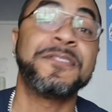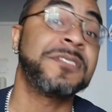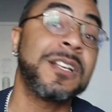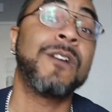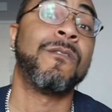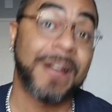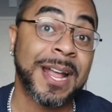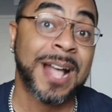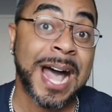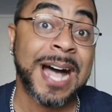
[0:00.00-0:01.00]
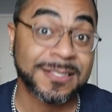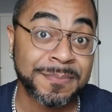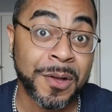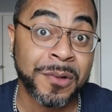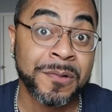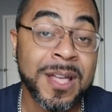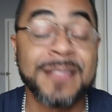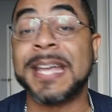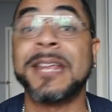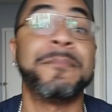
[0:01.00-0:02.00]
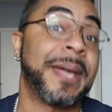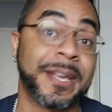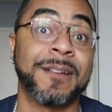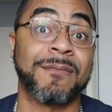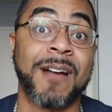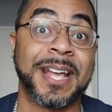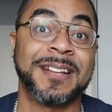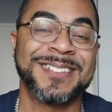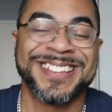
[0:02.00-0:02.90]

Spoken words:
if you see a red Cosmo, they didn't make it right.